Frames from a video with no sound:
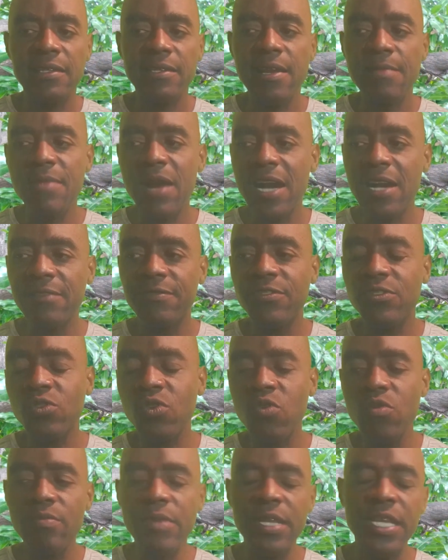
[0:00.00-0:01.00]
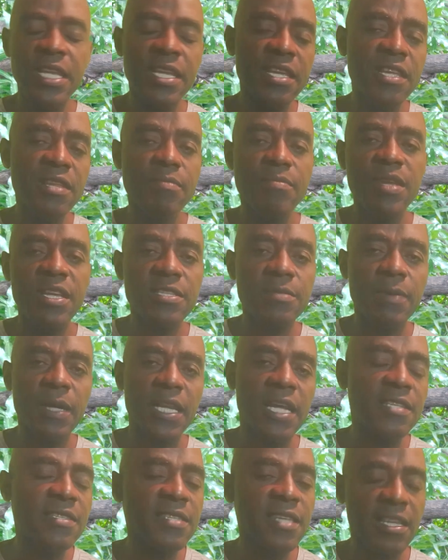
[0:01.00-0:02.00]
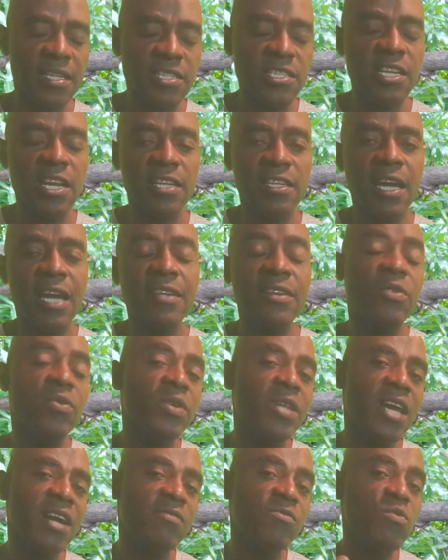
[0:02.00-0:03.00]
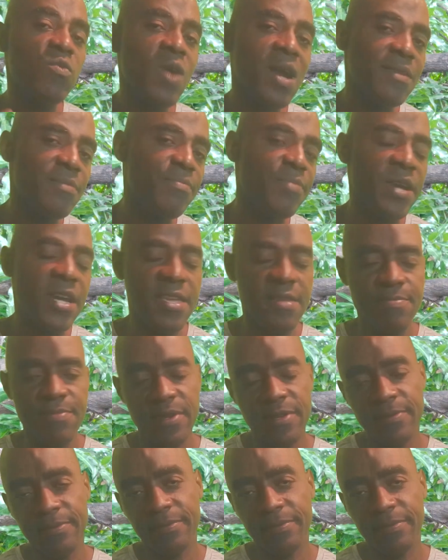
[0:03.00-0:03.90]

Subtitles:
them have so many inmates on a section and only have one pipe.